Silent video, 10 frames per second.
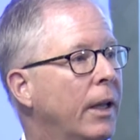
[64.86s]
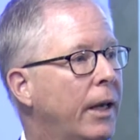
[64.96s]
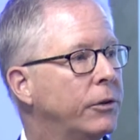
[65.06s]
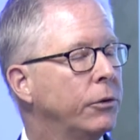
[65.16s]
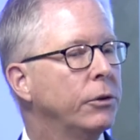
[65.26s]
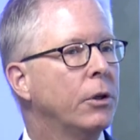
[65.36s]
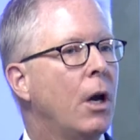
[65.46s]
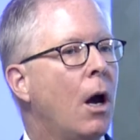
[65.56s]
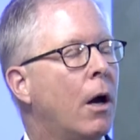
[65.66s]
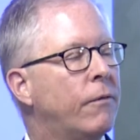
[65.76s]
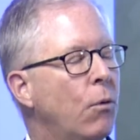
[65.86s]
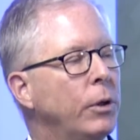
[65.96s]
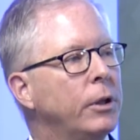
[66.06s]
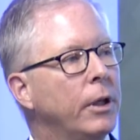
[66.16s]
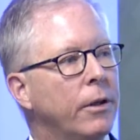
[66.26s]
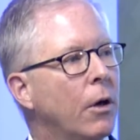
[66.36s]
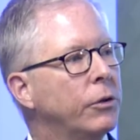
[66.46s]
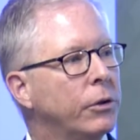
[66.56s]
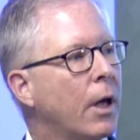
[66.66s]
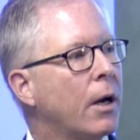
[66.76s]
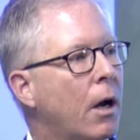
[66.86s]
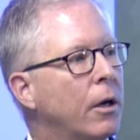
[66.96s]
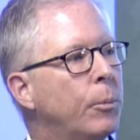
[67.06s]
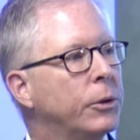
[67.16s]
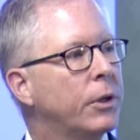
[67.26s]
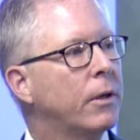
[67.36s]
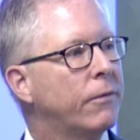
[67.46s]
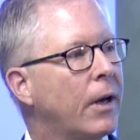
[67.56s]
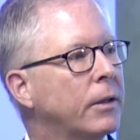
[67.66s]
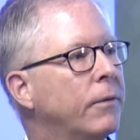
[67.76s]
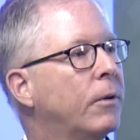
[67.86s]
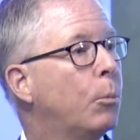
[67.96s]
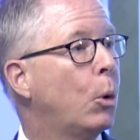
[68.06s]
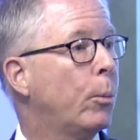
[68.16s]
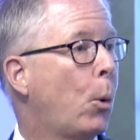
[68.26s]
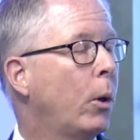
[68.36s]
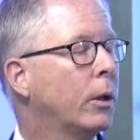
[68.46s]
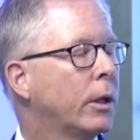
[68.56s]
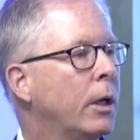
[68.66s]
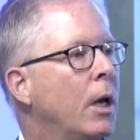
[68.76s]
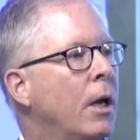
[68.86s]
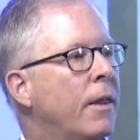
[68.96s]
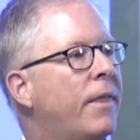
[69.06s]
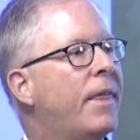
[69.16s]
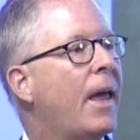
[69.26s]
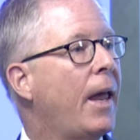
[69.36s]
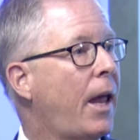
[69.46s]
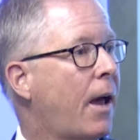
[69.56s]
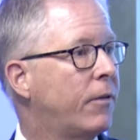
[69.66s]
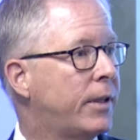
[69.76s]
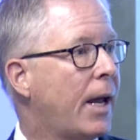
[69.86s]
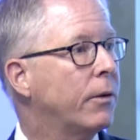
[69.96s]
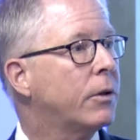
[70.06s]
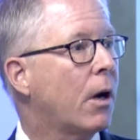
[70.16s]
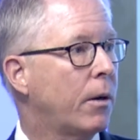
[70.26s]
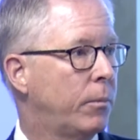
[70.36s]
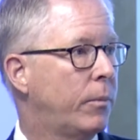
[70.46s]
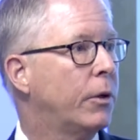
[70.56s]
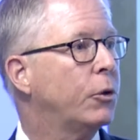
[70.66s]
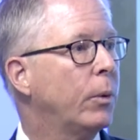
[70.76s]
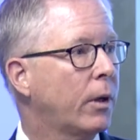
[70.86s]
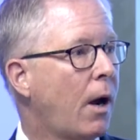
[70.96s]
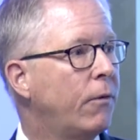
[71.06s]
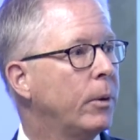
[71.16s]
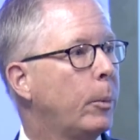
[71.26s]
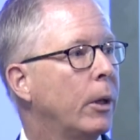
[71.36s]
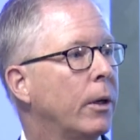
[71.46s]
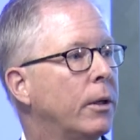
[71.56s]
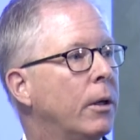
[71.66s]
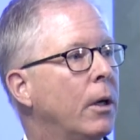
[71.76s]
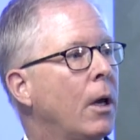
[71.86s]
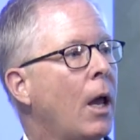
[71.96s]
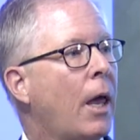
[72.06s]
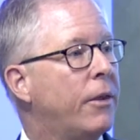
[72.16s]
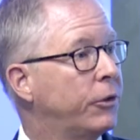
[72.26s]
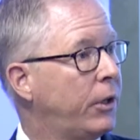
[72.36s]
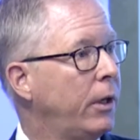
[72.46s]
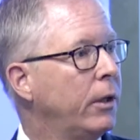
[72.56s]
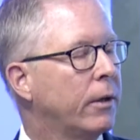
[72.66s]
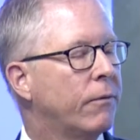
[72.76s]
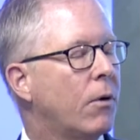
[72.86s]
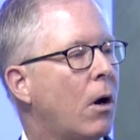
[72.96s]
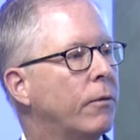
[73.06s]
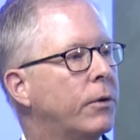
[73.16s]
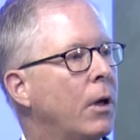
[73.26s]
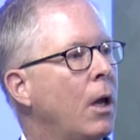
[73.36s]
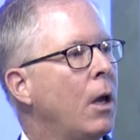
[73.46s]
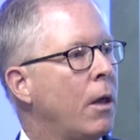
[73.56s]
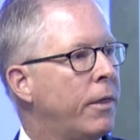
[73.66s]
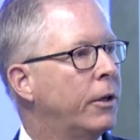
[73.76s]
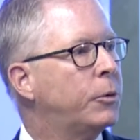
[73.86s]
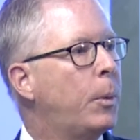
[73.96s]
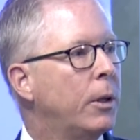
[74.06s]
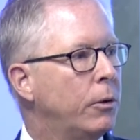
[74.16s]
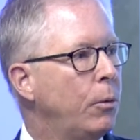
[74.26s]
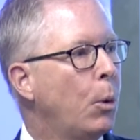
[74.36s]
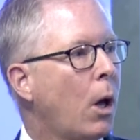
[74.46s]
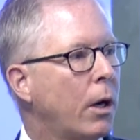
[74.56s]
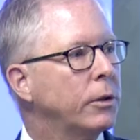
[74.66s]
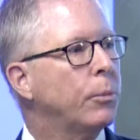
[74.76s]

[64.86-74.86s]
lasers. Unfortunately, those are not 100% effective, and more importantly, okay. they have a downtime. There's a recovery period, and there's healing involved. There's been a new product